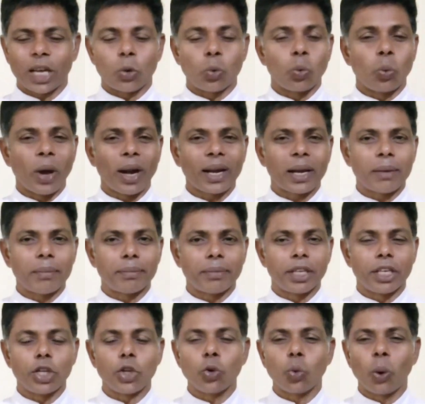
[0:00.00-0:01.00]
and
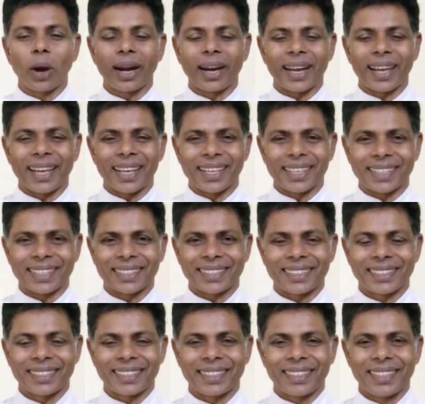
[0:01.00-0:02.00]
welcome the new one
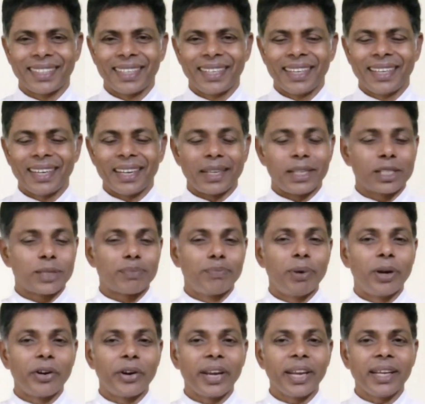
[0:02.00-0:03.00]
in. Let
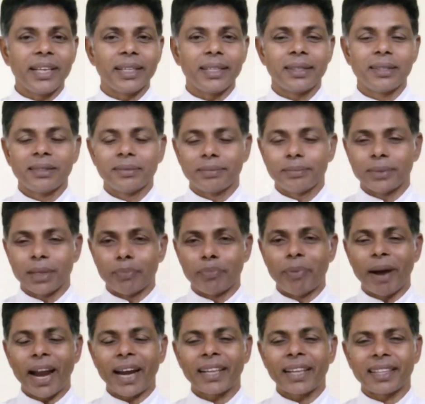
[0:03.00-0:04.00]
us bury the
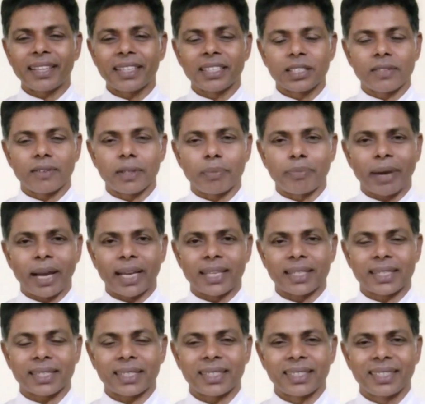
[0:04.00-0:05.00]
bad things of the
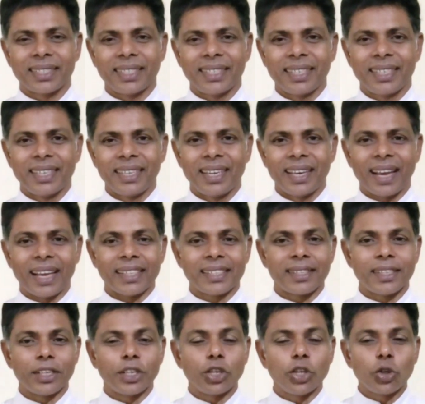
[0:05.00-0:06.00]
past
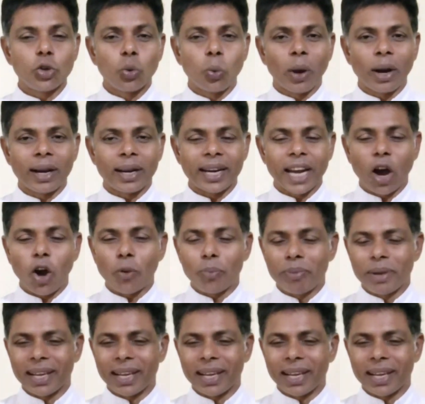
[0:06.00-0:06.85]
as the new one now